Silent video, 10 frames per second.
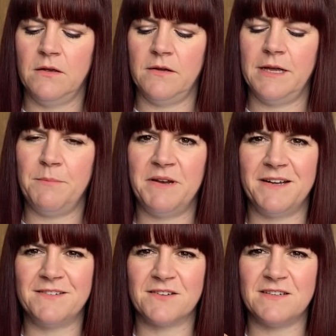it'd be
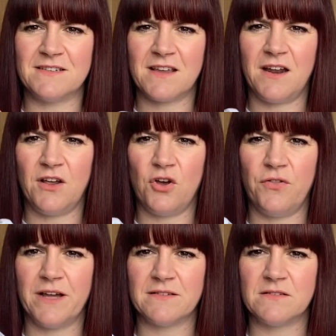nice because it's kind of got
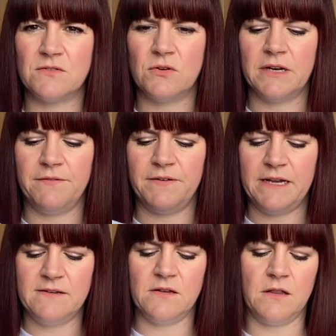that snuggly
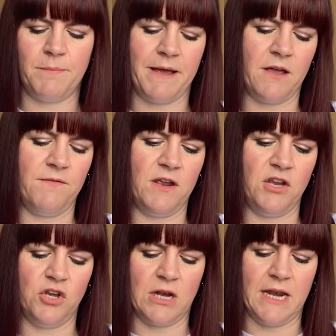fleece on the back of it, and you
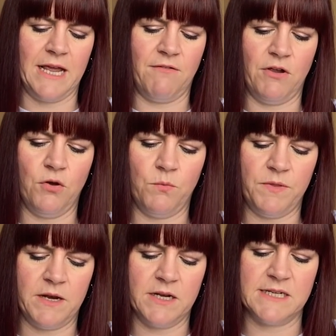could layer it up with
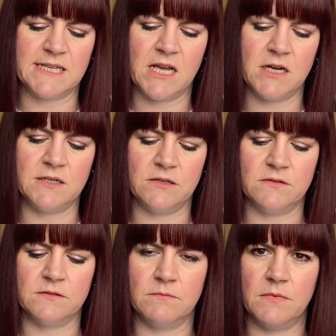a nice cardi or
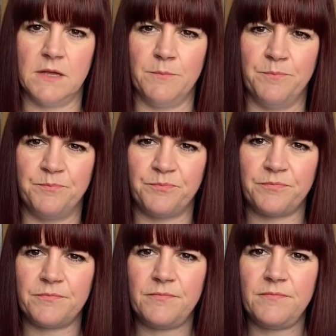something.
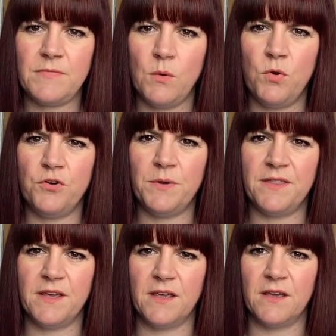What do we
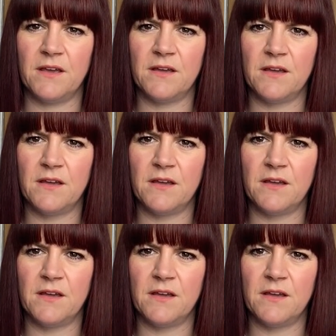think?